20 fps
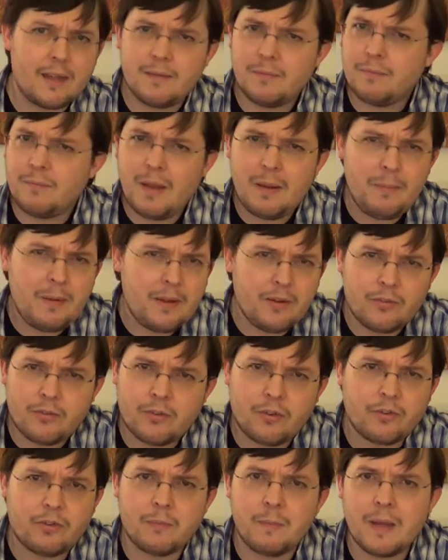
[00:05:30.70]
Maybe it's
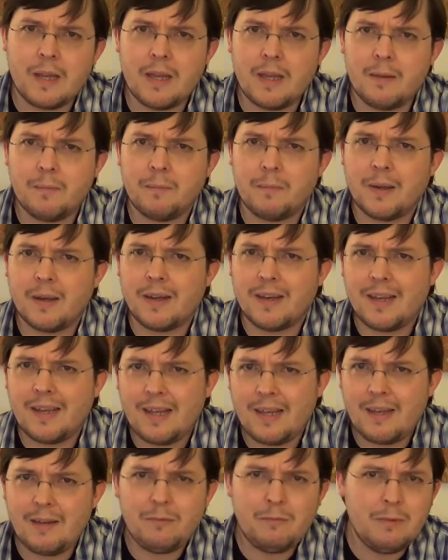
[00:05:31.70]
just me, but
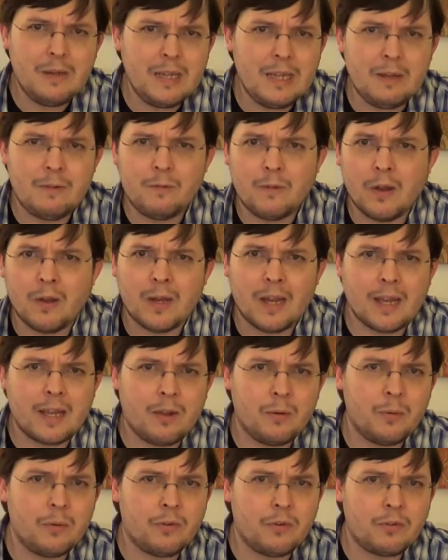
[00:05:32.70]
he really felt like
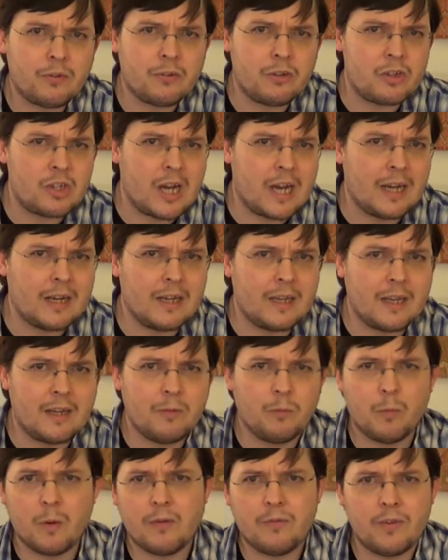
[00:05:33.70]
he was
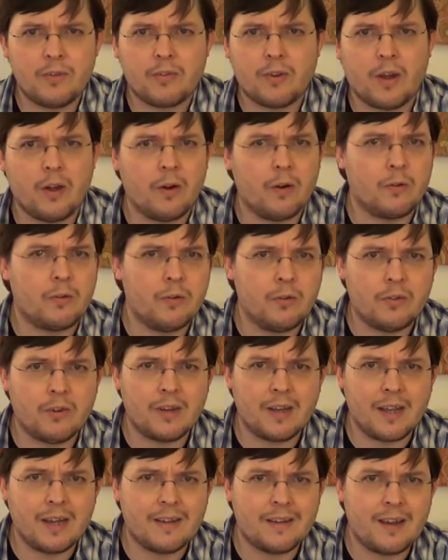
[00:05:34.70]
channeling one of his characters in
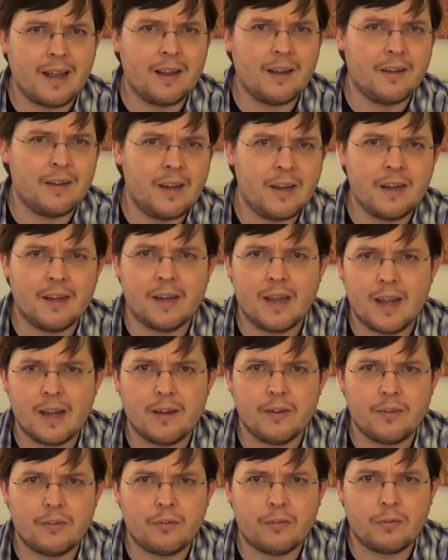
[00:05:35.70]
like Talladega
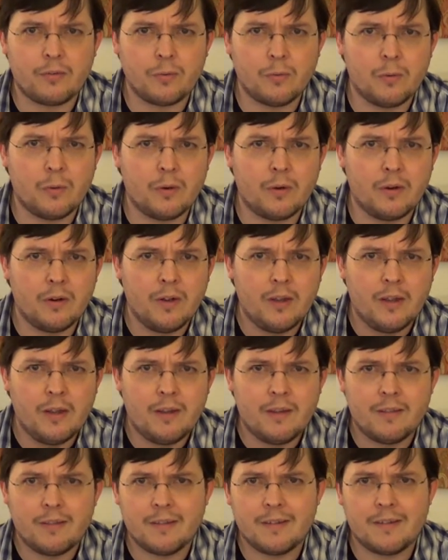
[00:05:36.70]
Nights or
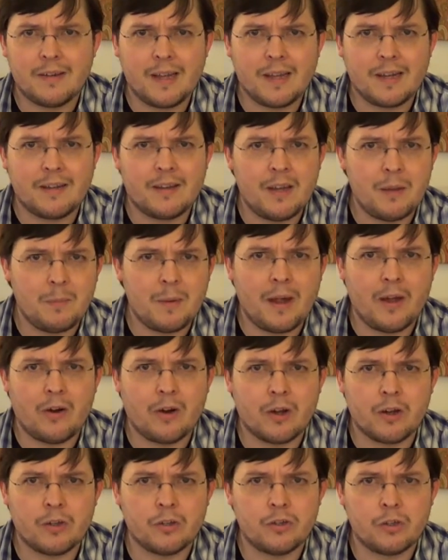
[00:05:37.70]
like Tim and
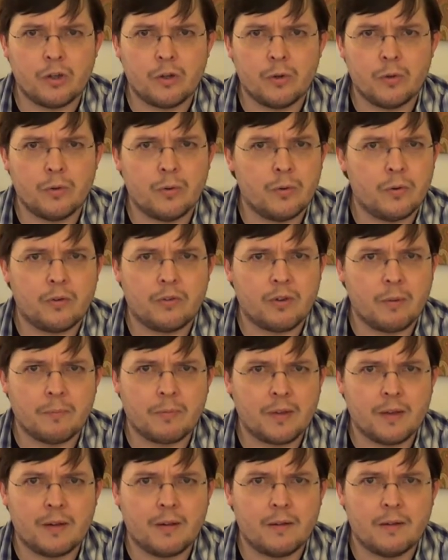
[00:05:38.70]
Eric show or
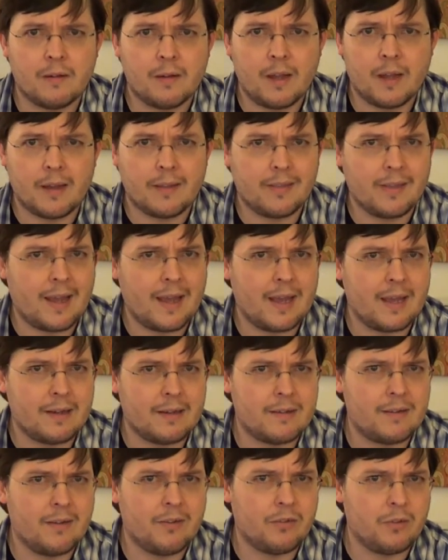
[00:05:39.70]
something like
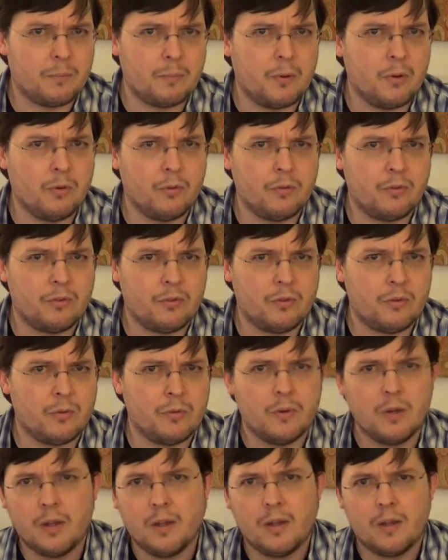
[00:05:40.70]
that, as opposed to
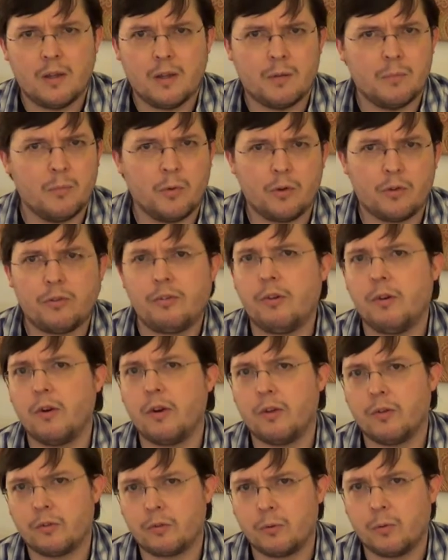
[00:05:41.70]
a more
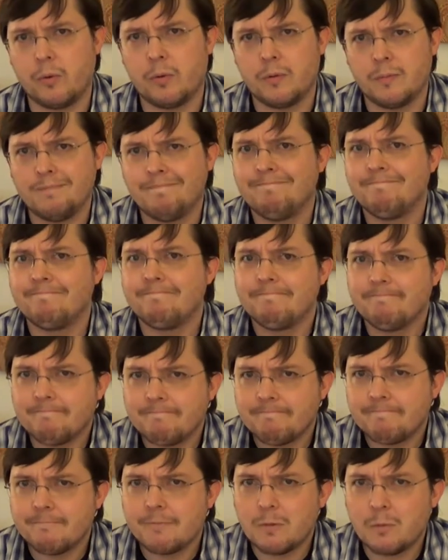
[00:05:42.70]
serious role.
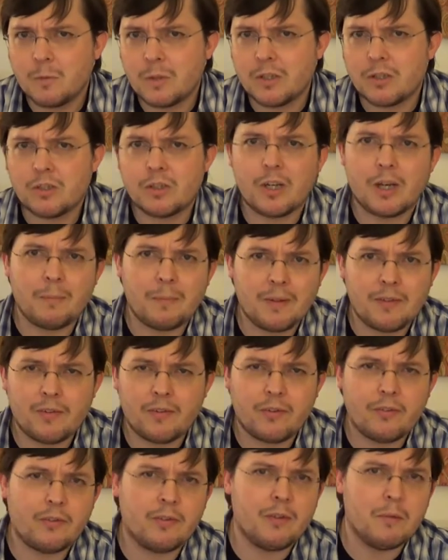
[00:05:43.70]
Which, I mean,
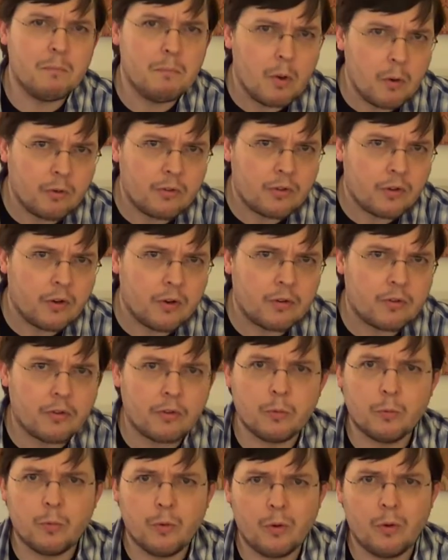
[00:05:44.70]
this isn't the most serious in
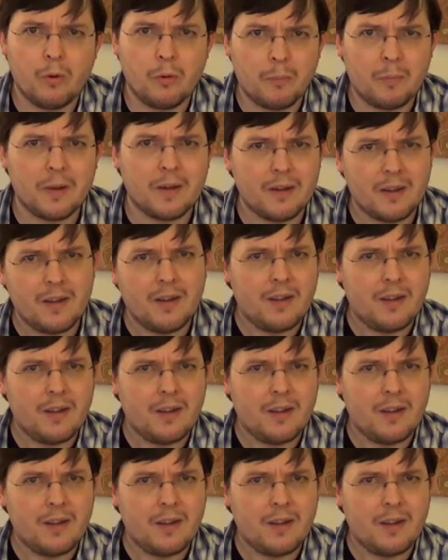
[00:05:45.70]
the world, but